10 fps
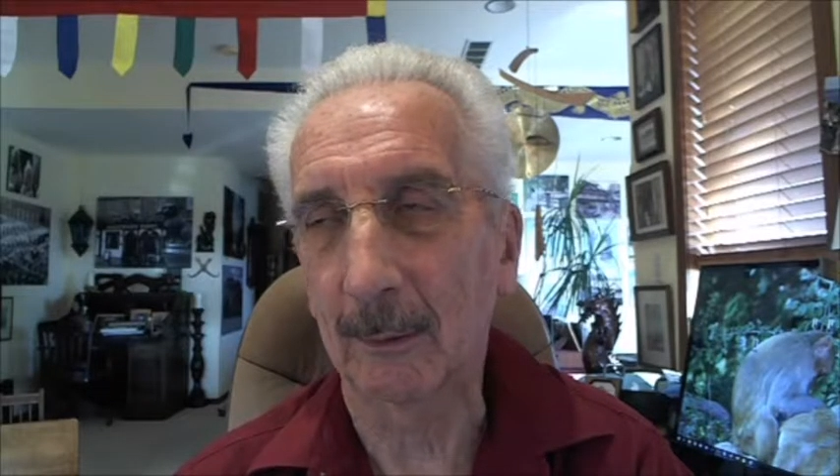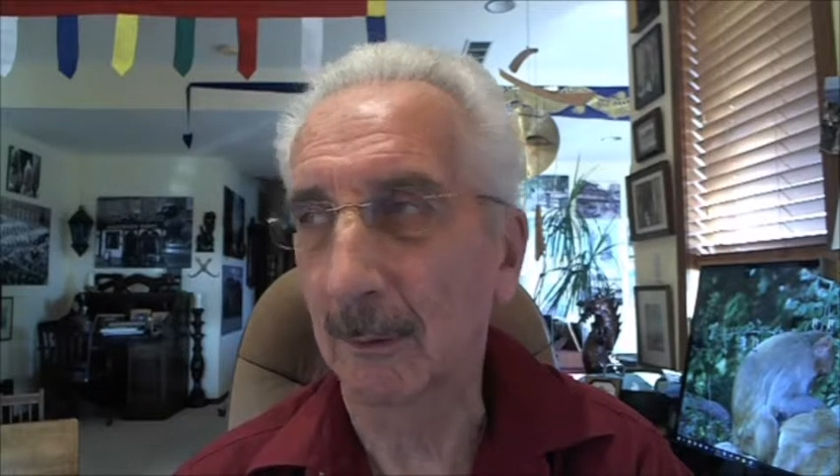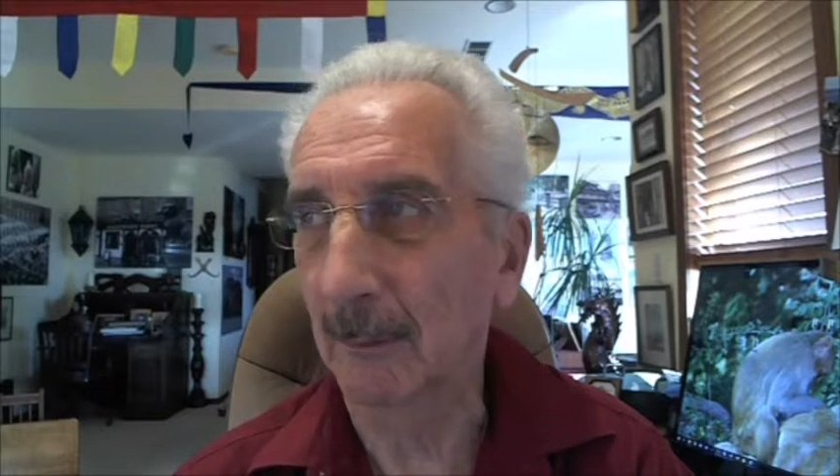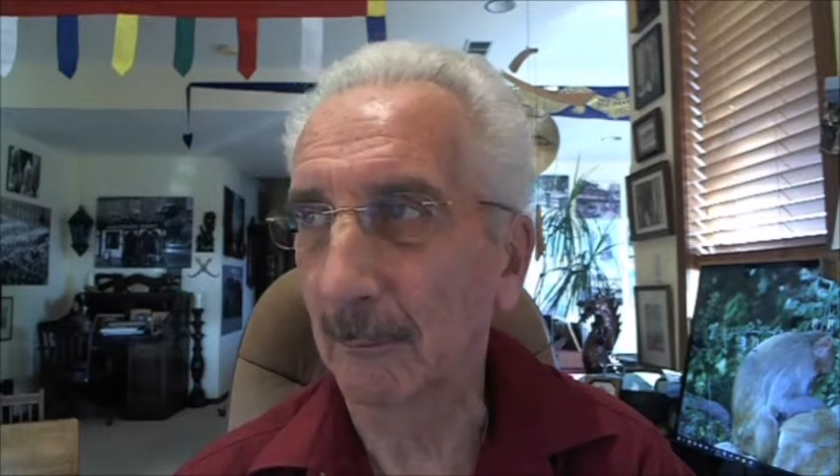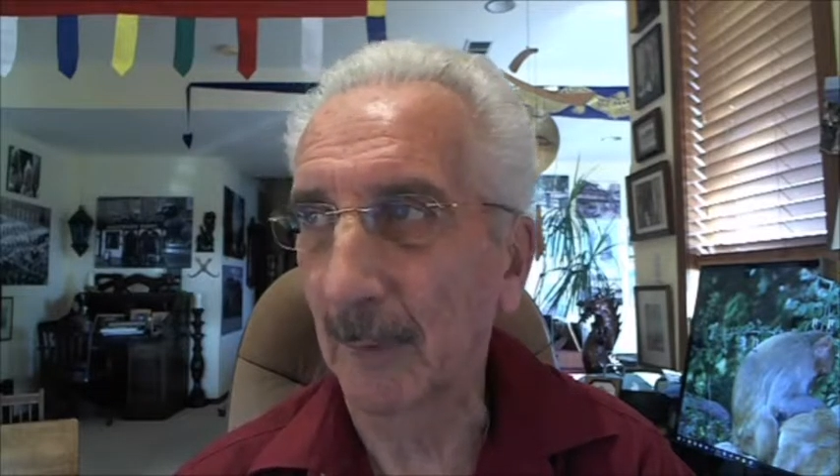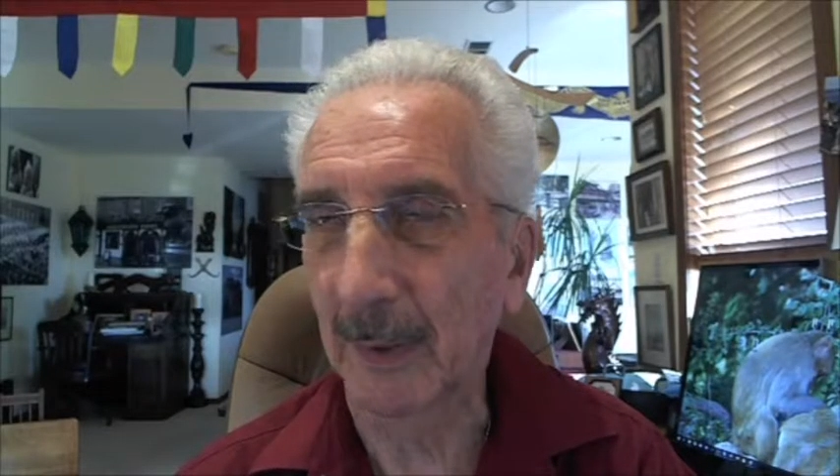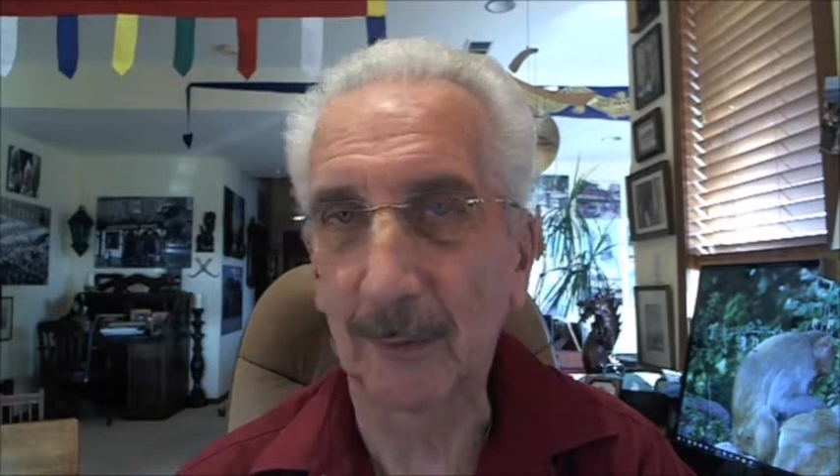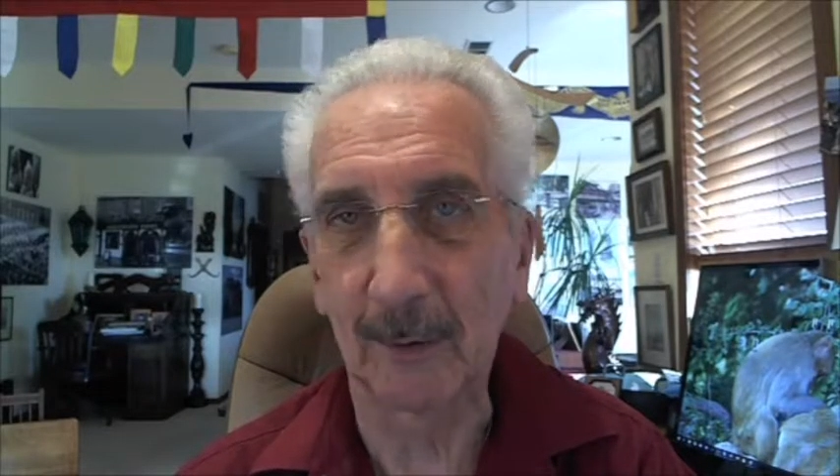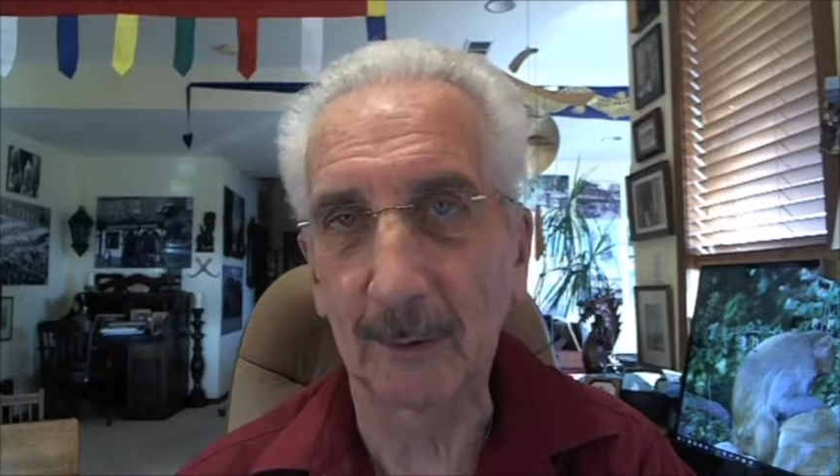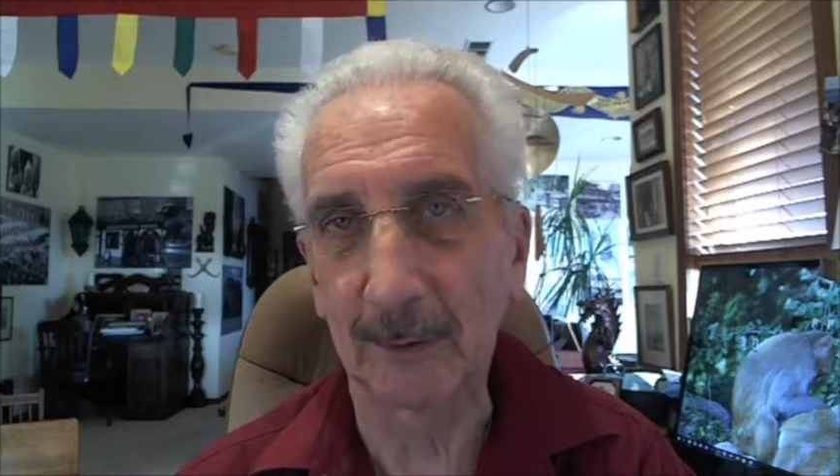um,
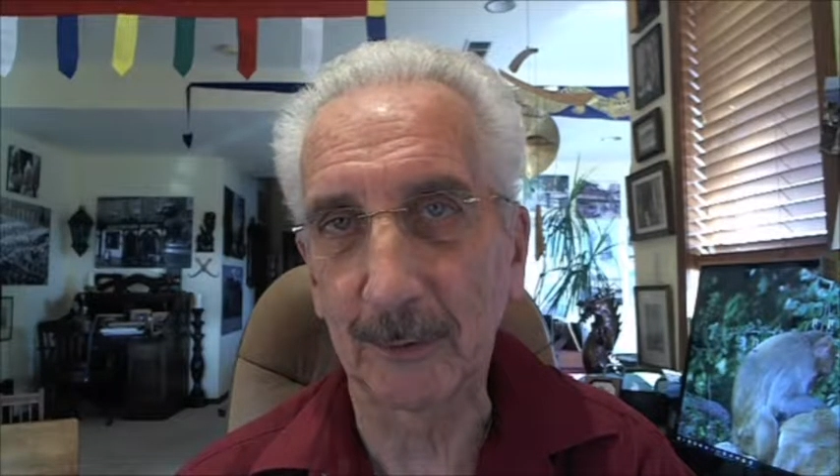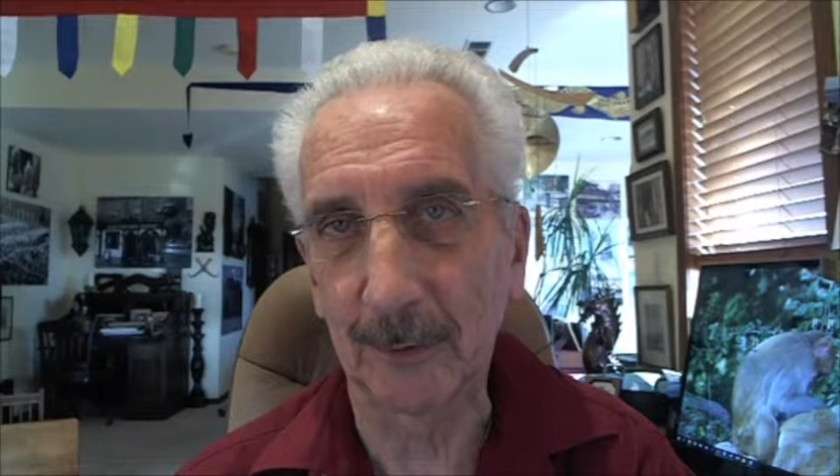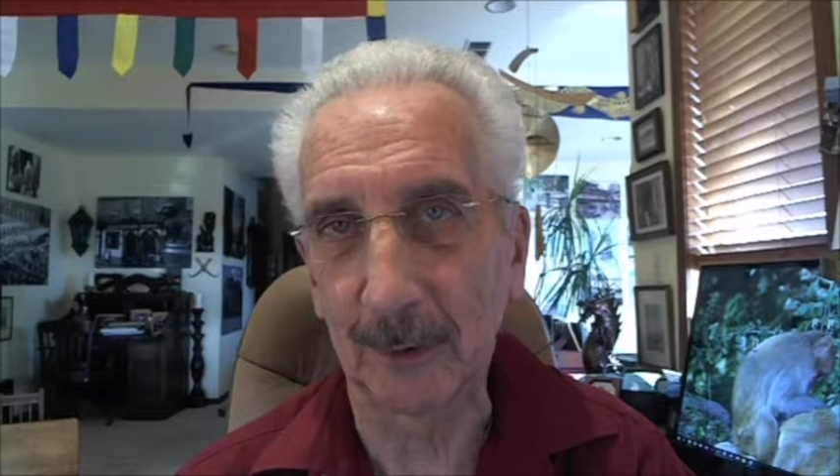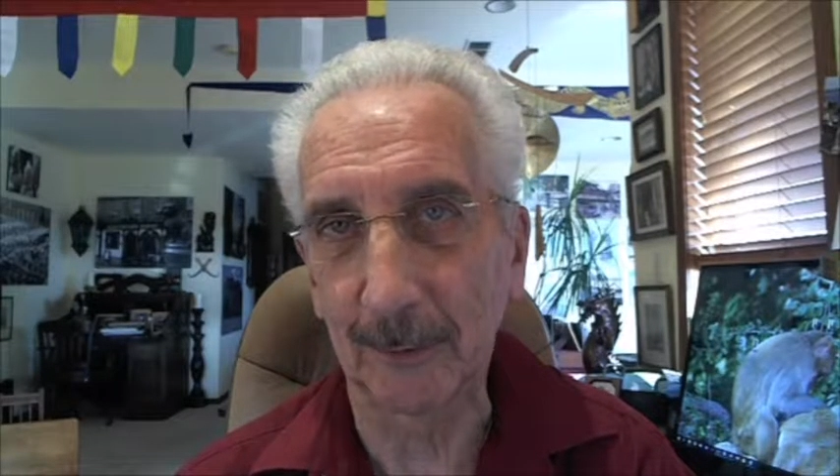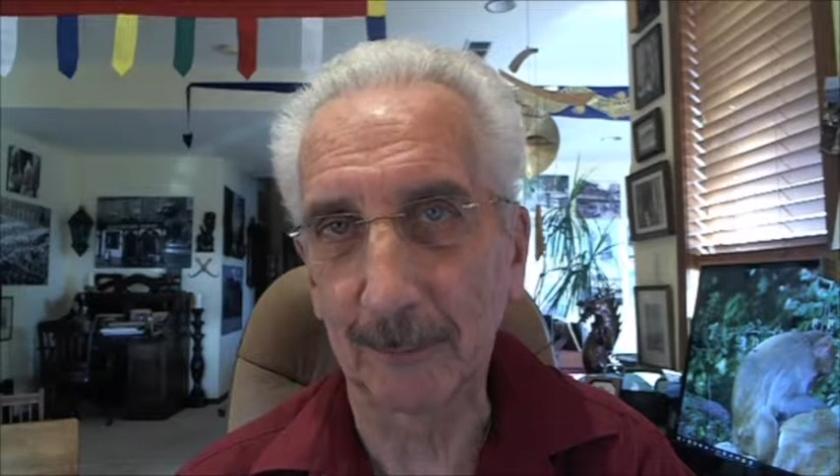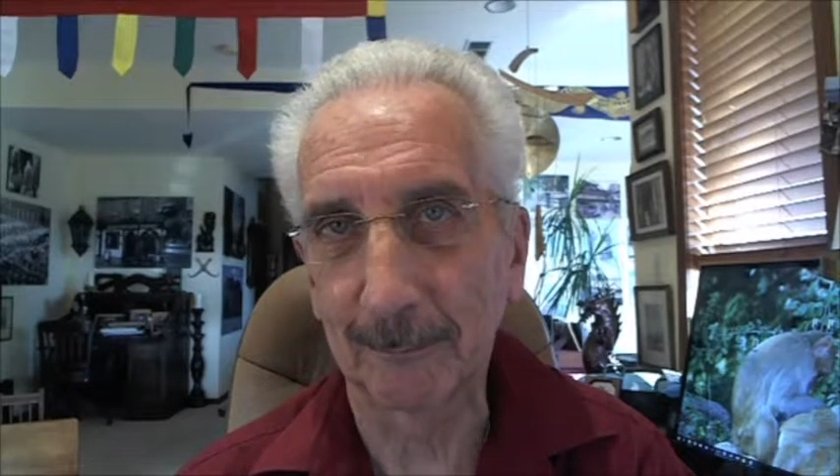his Irish Setter,